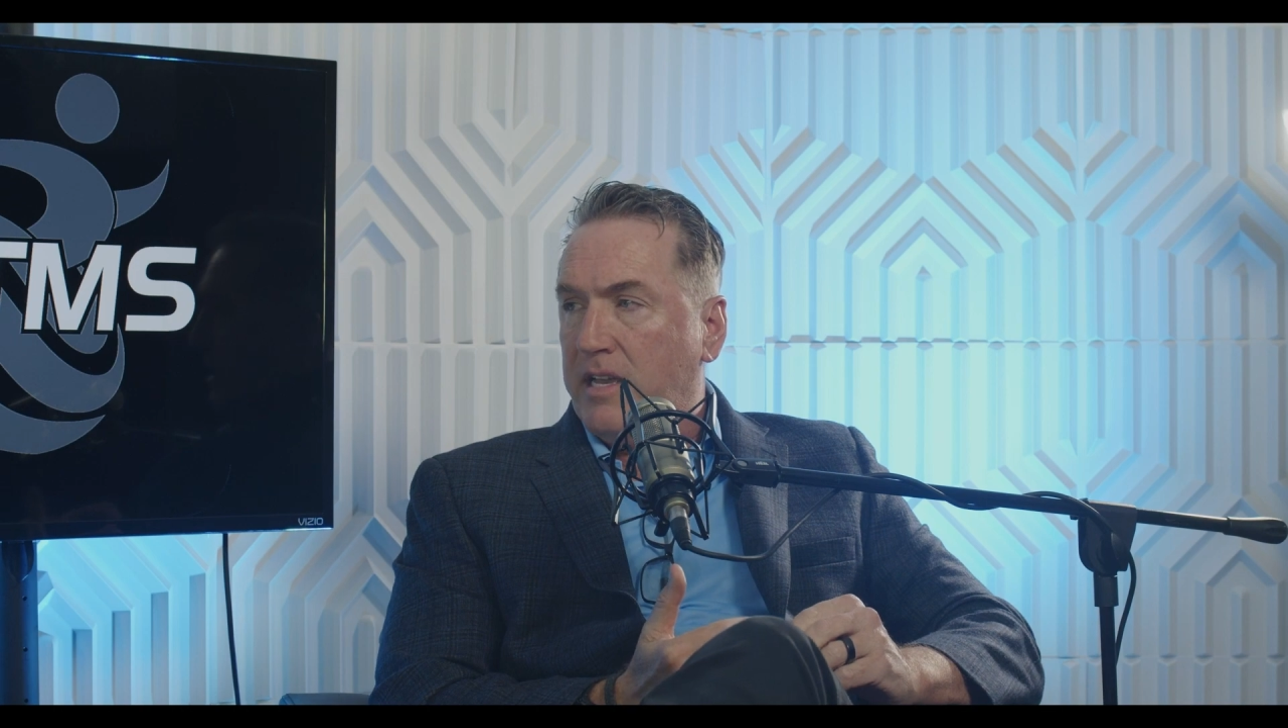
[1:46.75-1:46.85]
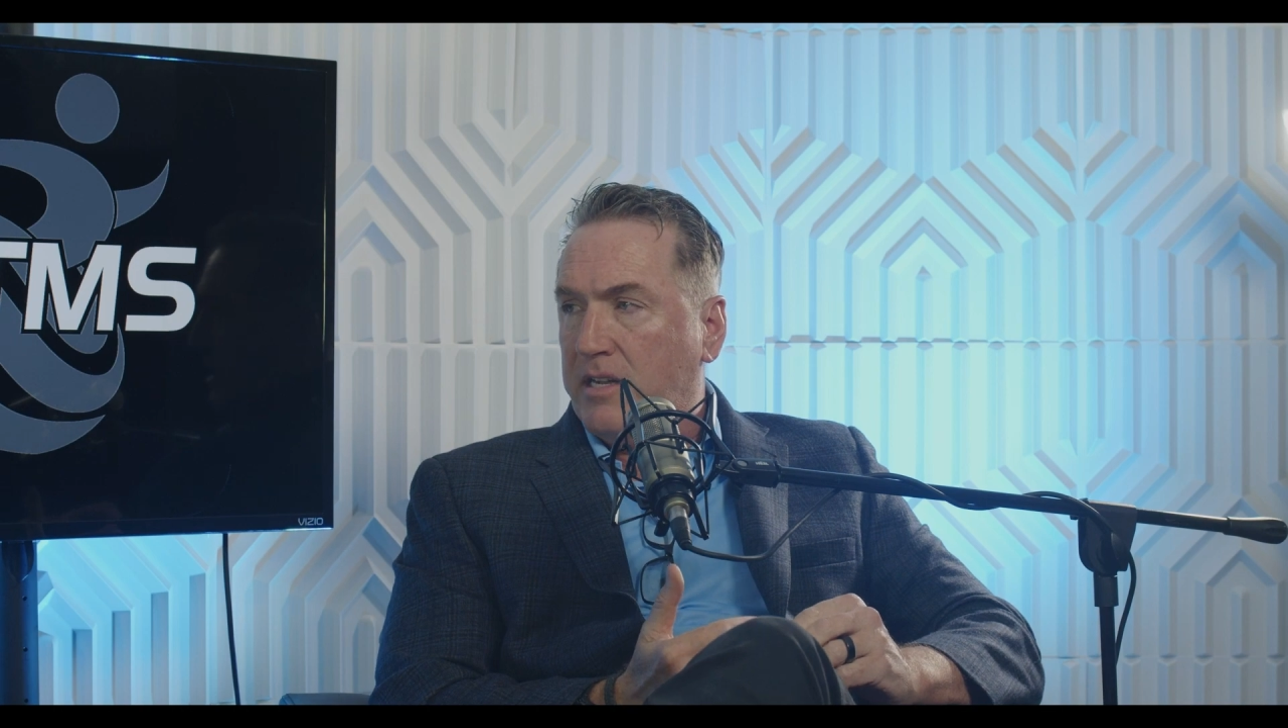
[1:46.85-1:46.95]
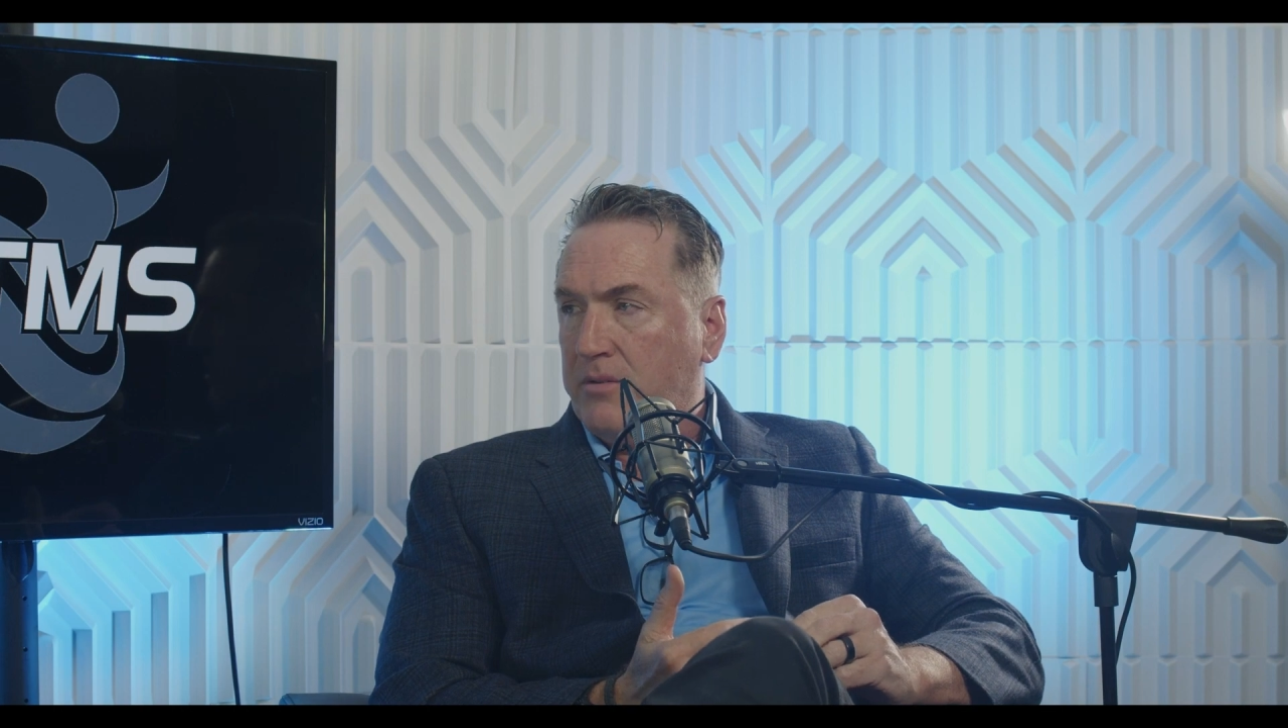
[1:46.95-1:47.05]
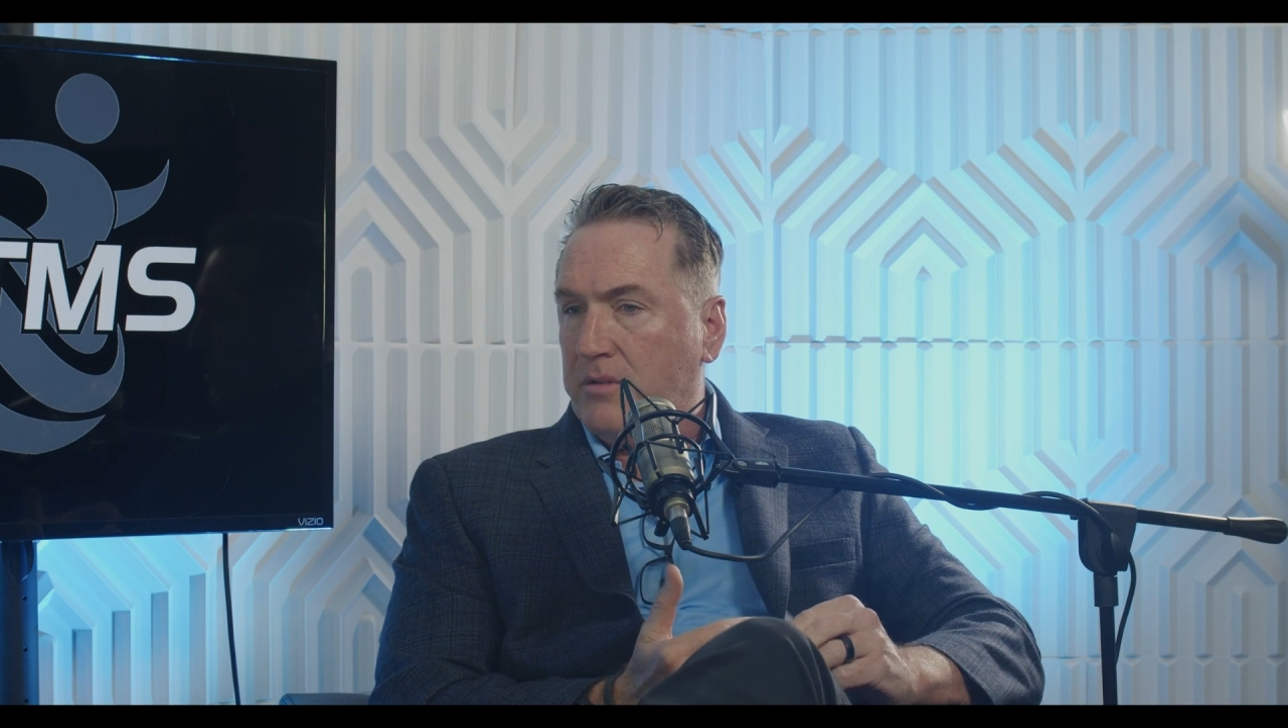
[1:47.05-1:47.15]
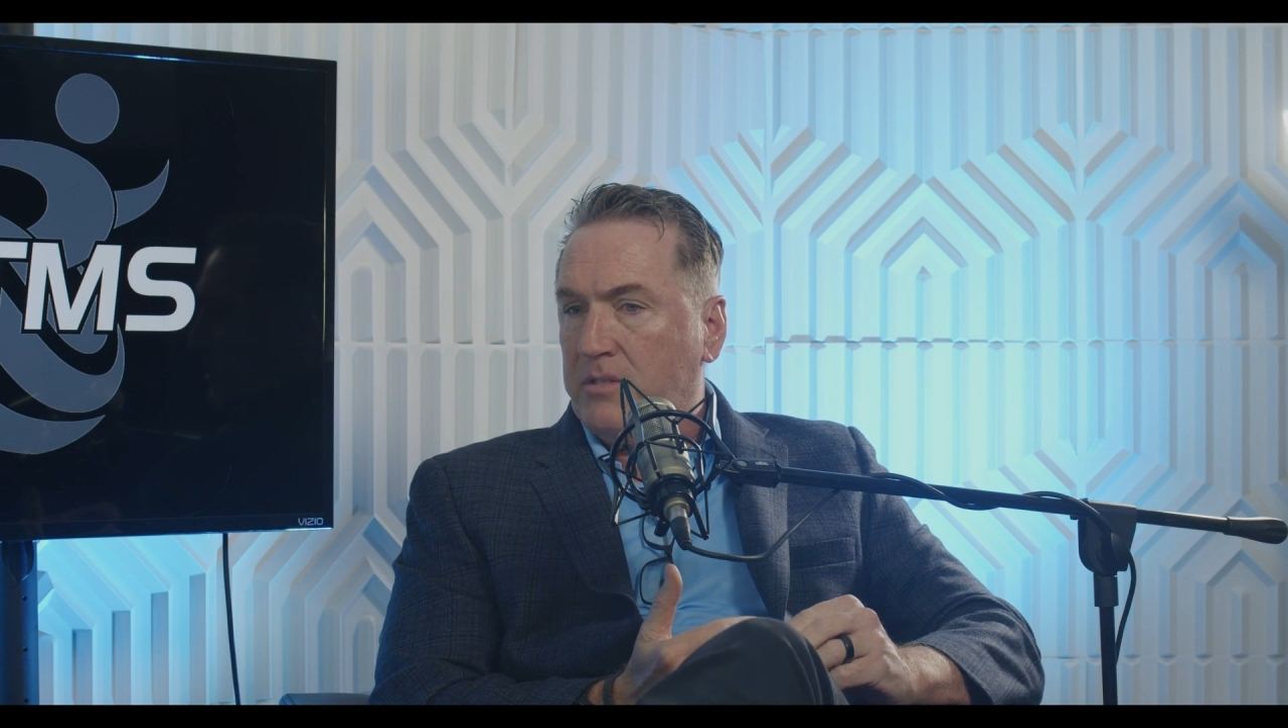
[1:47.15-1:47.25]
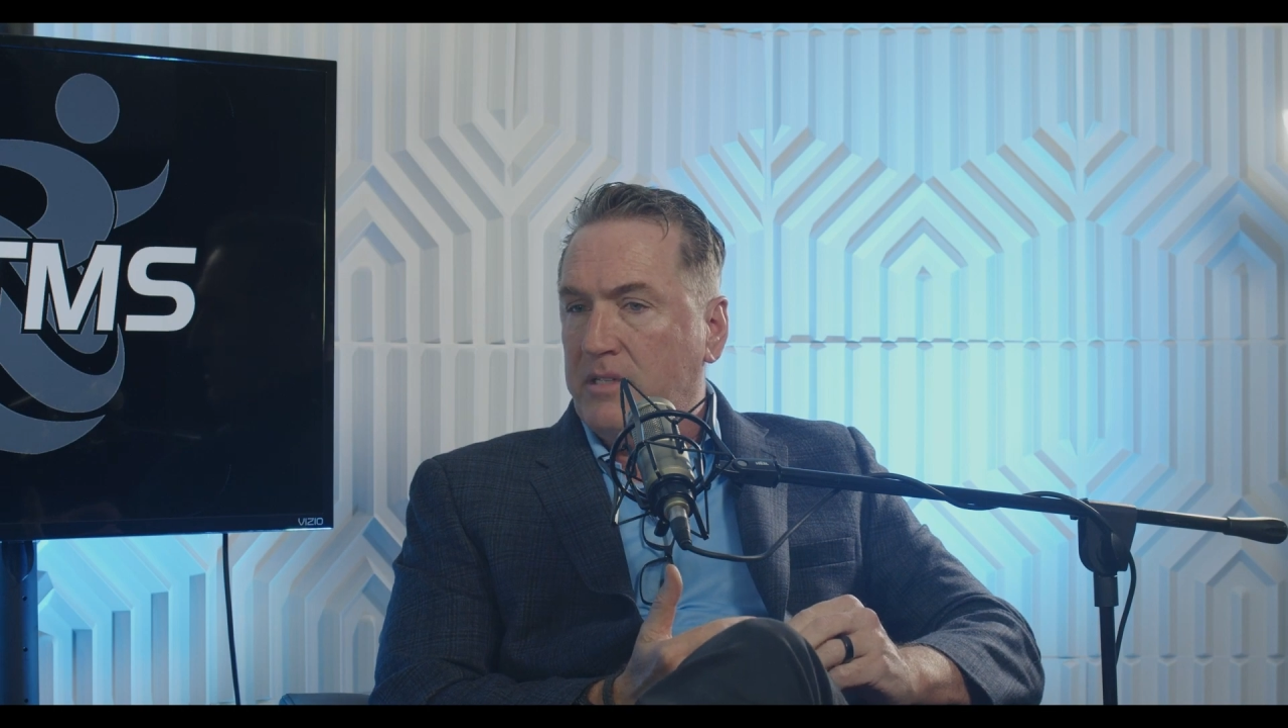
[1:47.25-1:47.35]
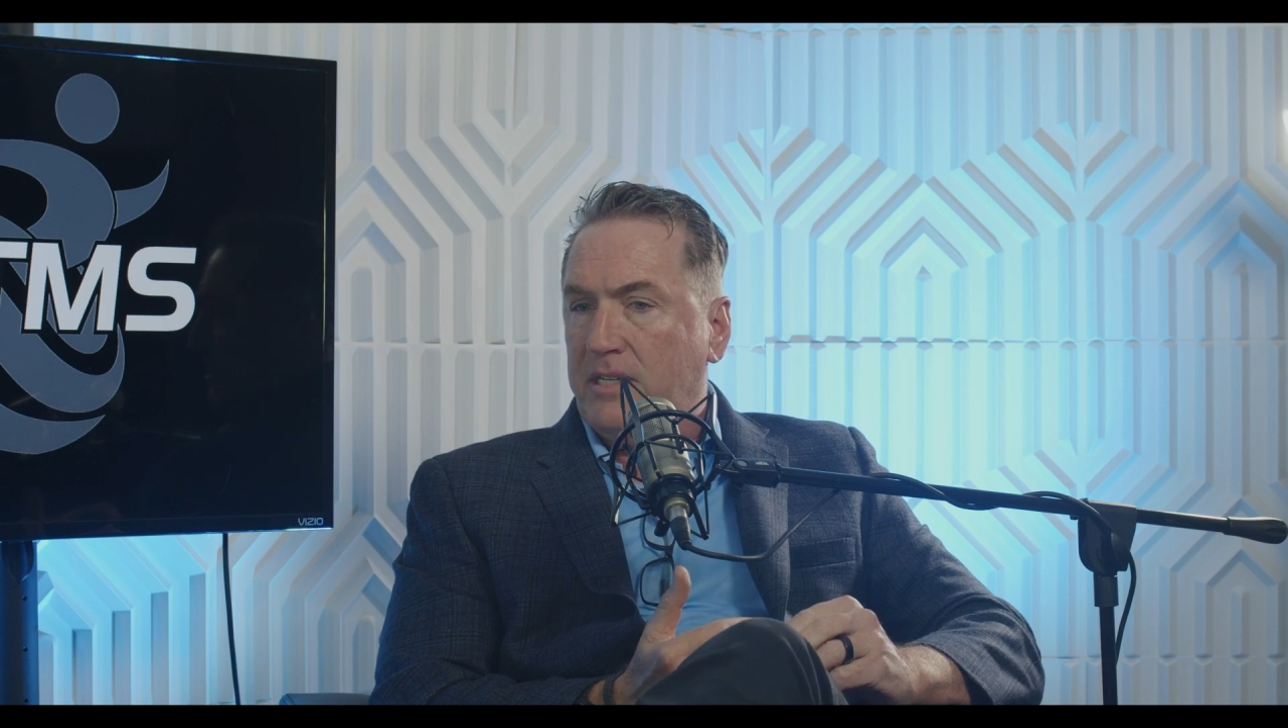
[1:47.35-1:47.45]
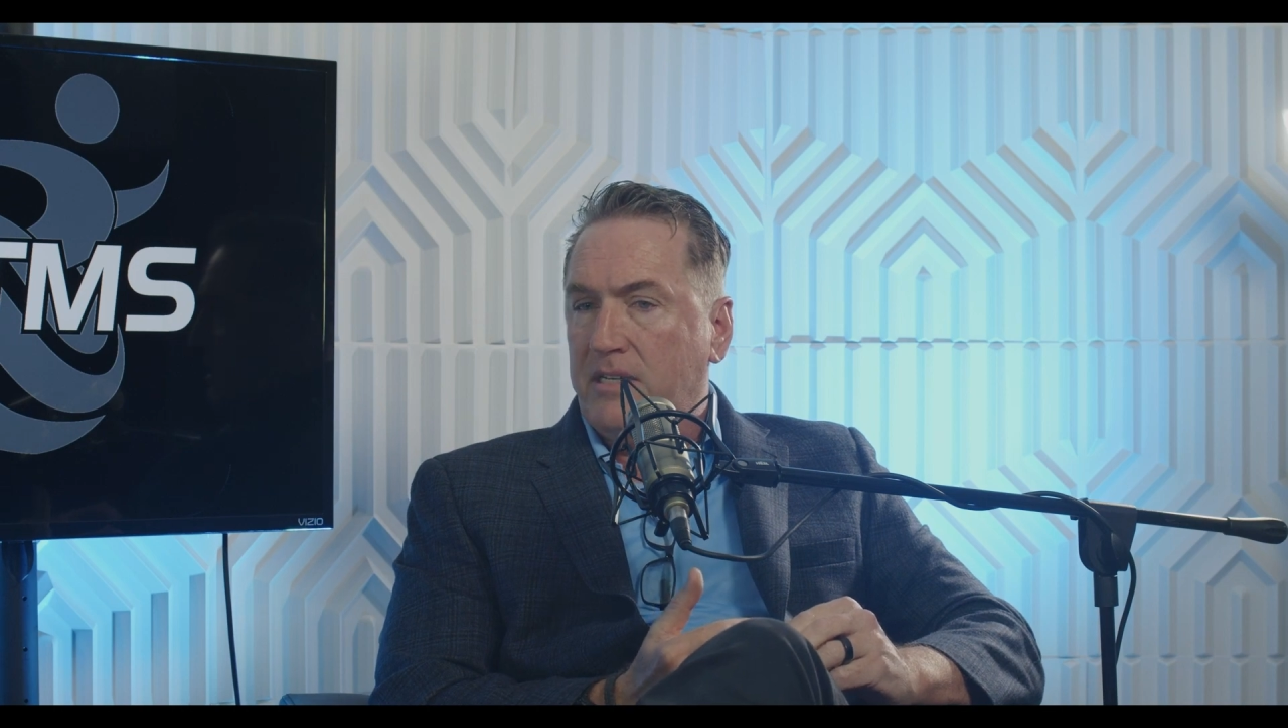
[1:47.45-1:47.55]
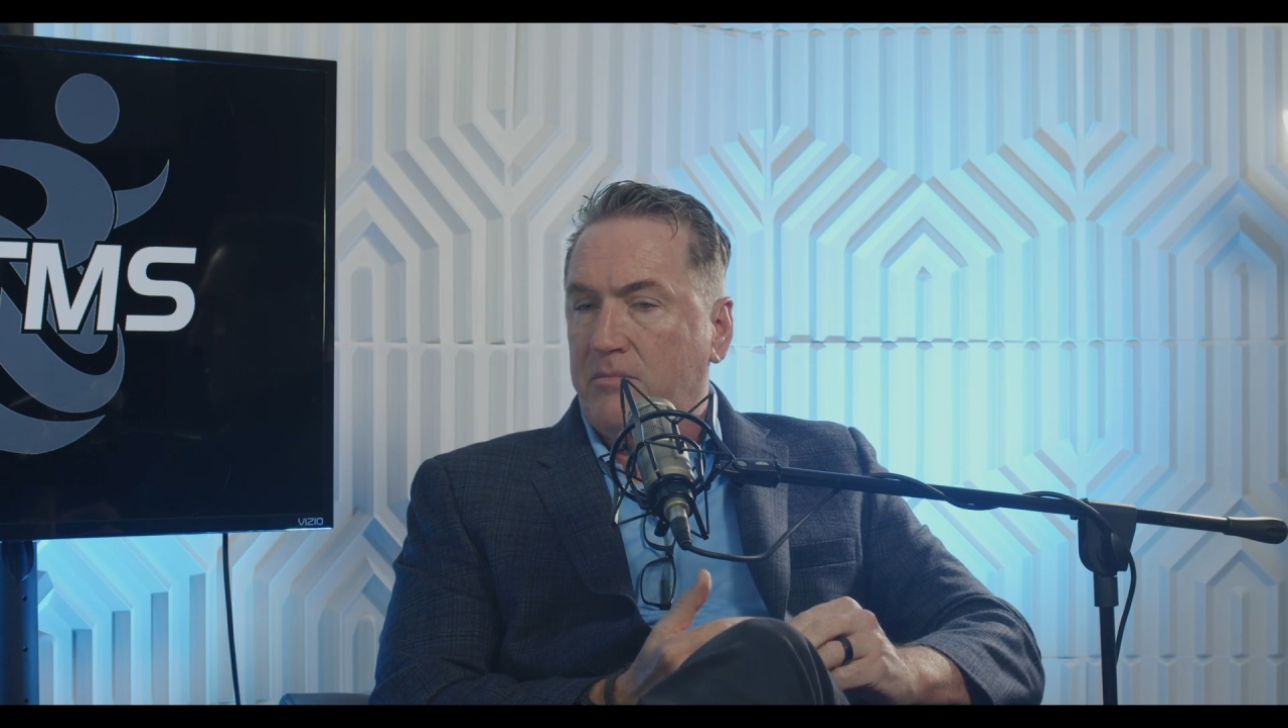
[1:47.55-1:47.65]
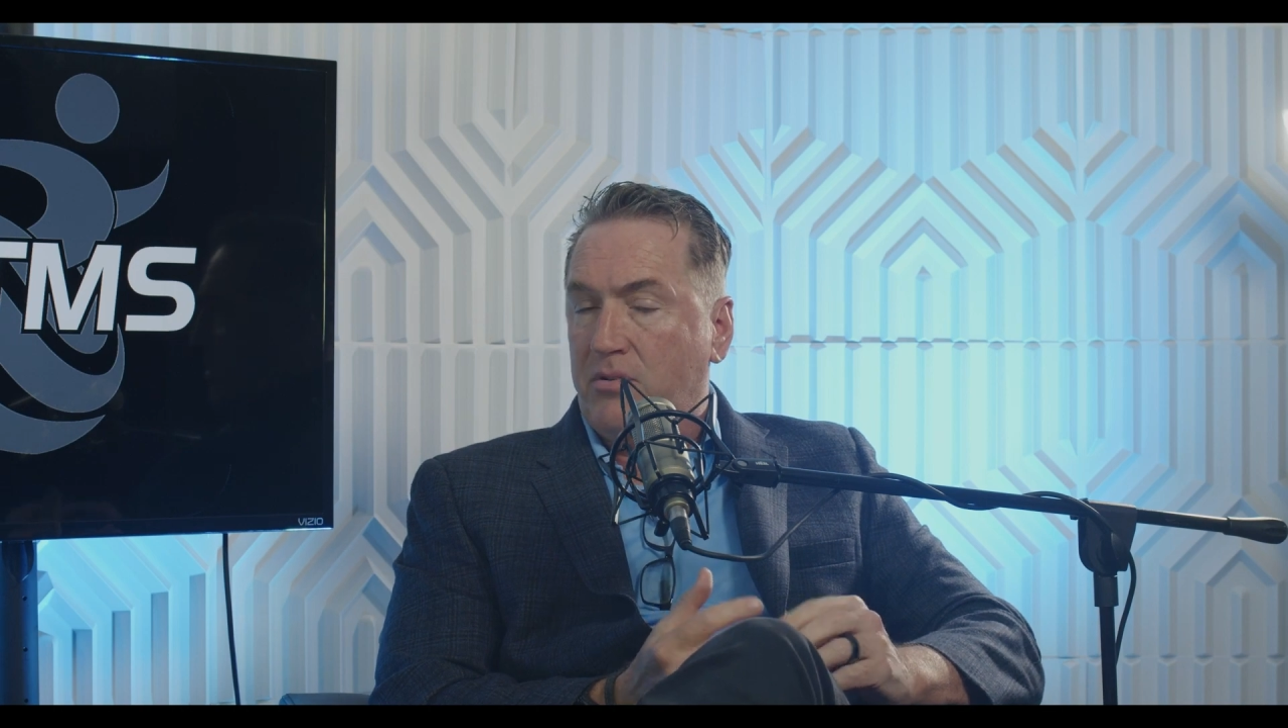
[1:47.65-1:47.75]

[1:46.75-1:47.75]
actual